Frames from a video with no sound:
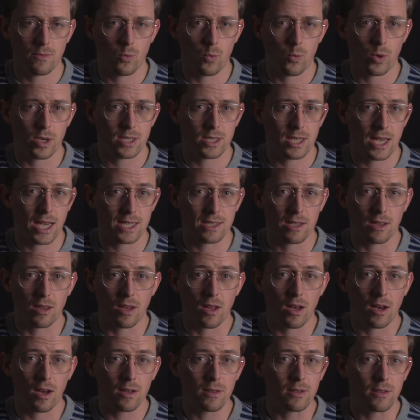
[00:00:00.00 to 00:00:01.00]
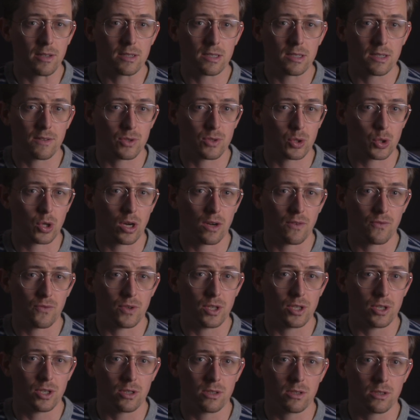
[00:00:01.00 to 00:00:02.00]
Wix has a long list of strong
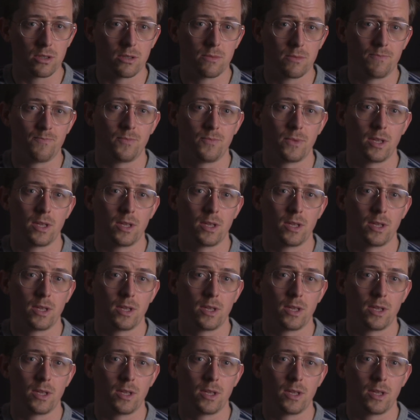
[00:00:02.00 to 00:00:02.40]
features,